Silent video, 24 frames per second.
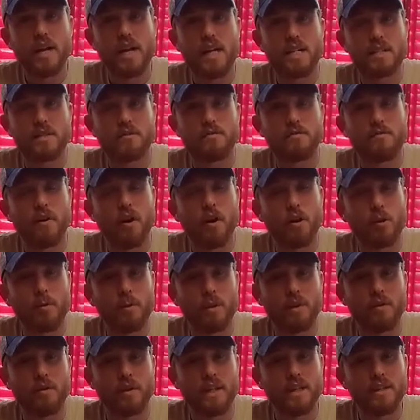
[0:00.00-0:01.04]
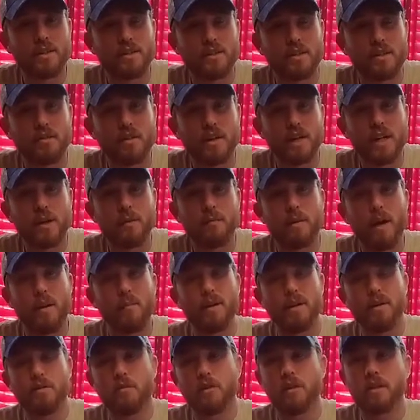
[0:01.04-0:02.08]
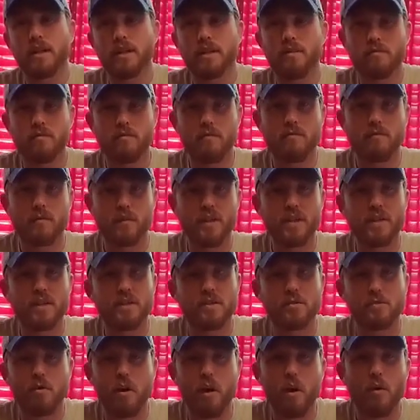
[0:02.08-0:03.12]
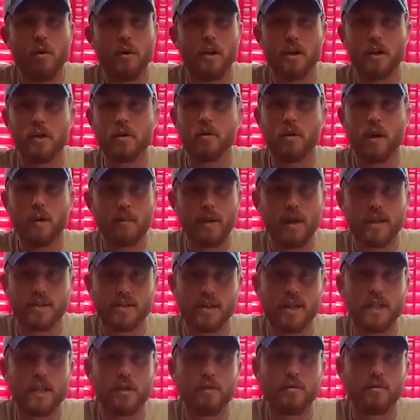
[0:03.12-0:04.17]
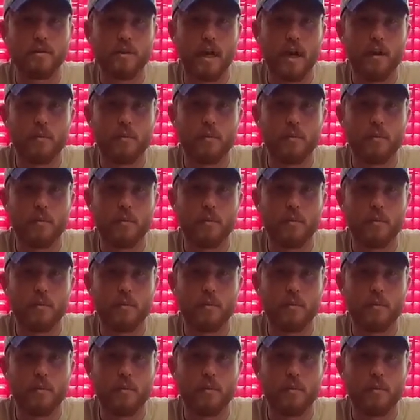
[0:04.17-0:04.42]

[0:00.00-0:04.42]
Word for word: you guys to follow me on Instagram. I mean, really, for this drawing, you don't. I'm not saying you.